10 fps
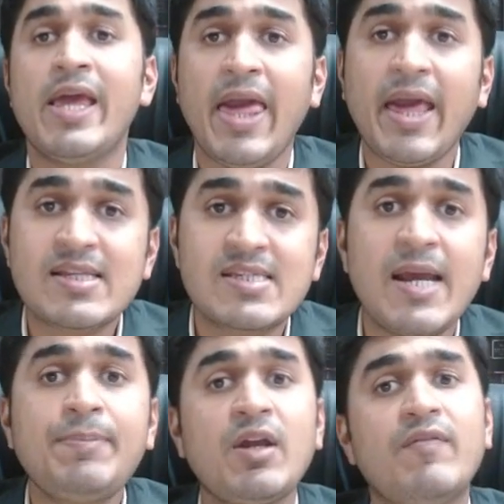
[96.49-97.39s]

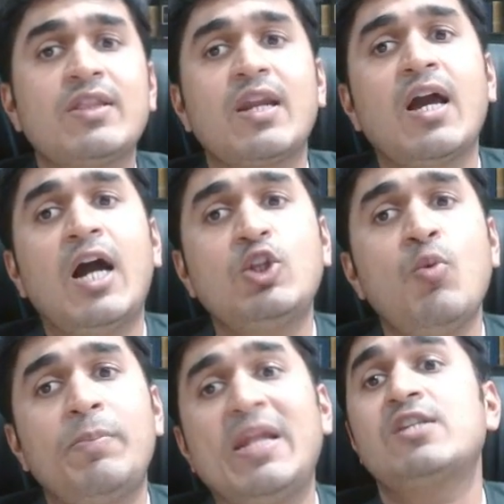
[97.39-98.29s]
except with regard to
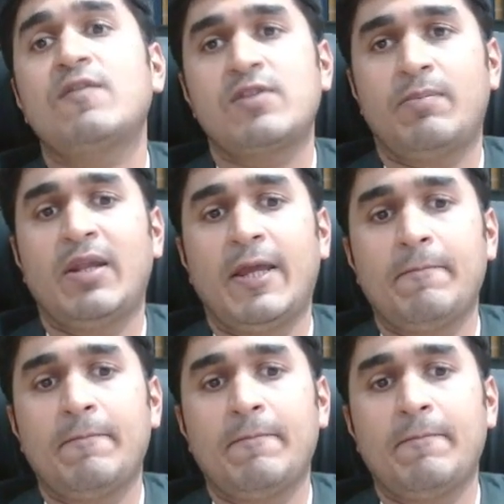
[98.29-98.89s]
place of supply.